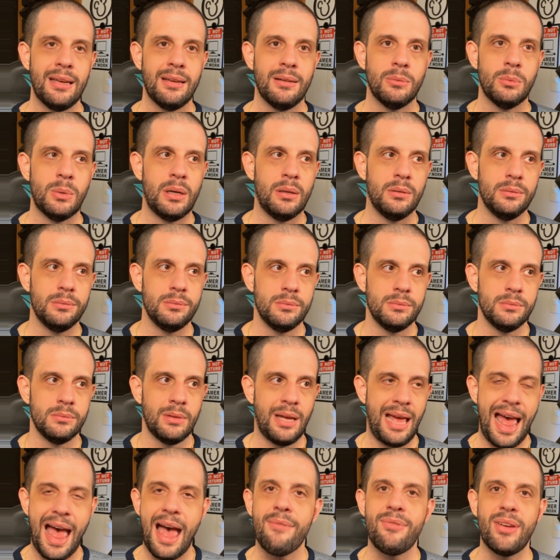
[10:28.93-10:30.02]
well,
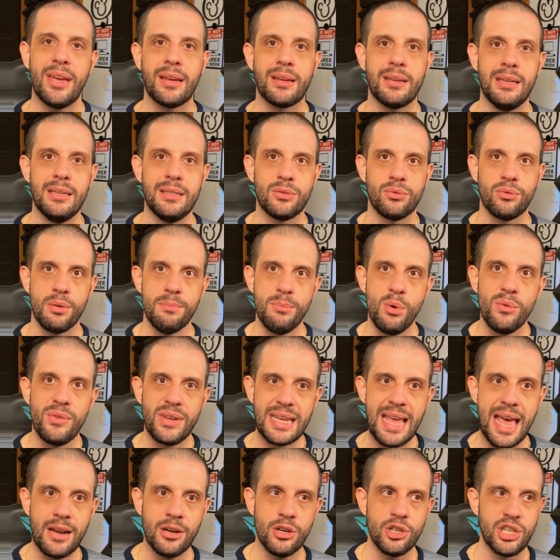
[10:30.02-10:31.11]
Havoc is removing
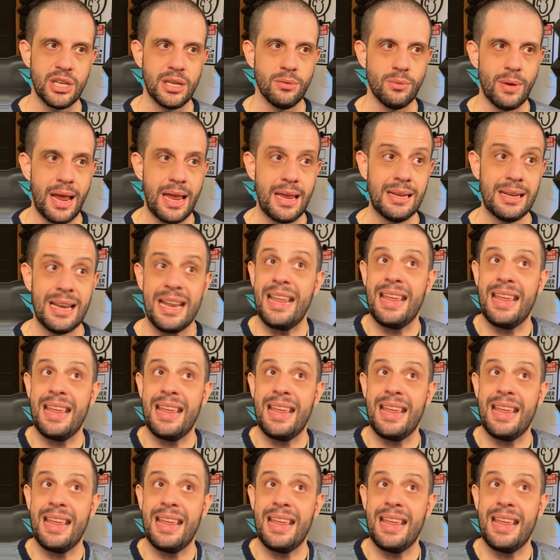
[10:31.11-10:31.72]
energy, right?